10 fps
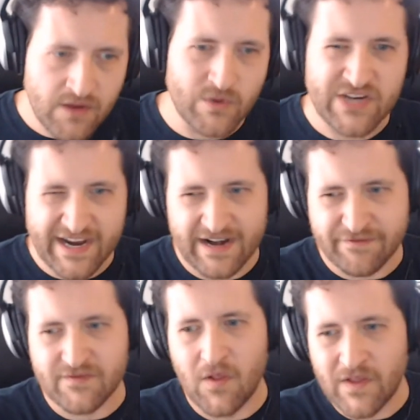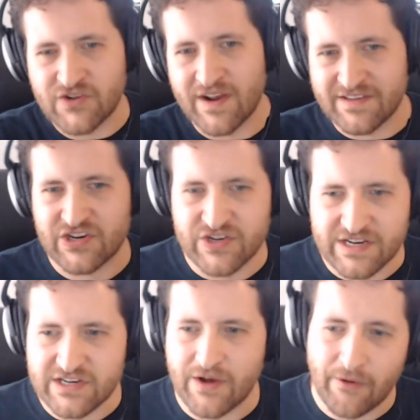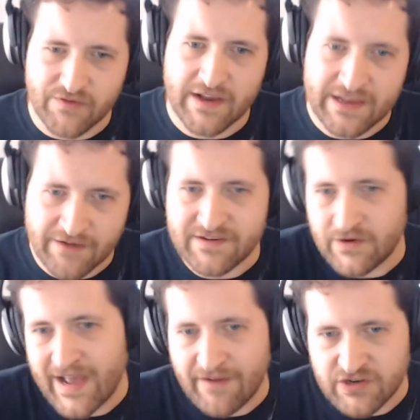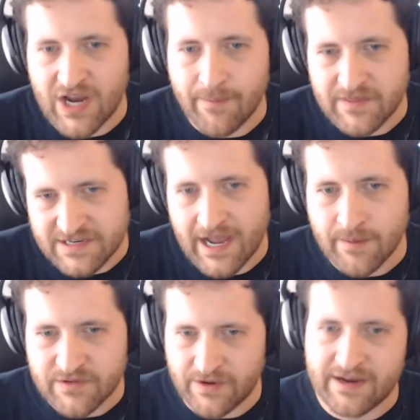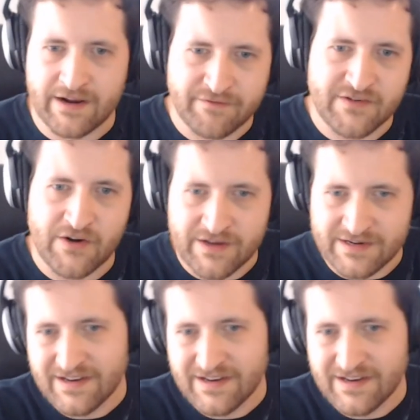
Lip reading: which I kind of slowly transitioned into. I was lucky enough to have a job at the time, so I kind of started